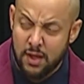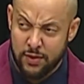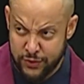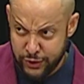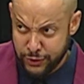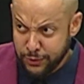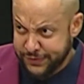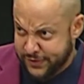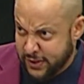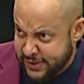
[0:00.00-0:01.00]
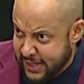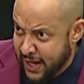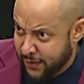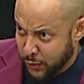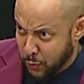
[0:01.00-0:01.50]
"The youths are
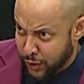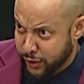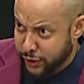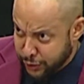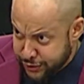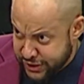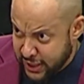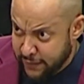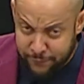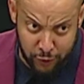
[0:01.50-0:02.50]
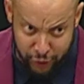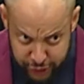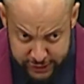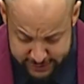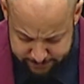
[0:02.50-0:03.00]
saying the word Gucci for
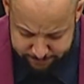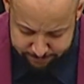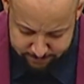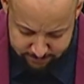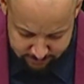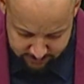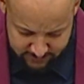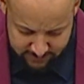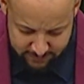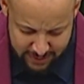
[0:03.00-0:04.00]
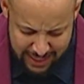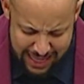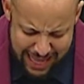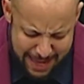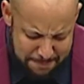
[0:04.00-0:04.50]
good.
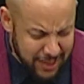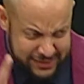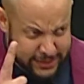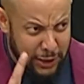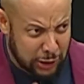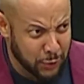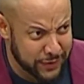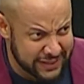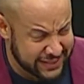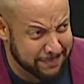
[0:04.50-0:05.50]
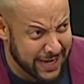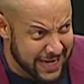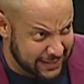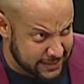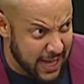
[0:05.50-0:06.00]
I must include this in my
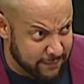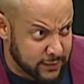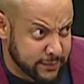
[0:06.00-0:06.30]
next novel."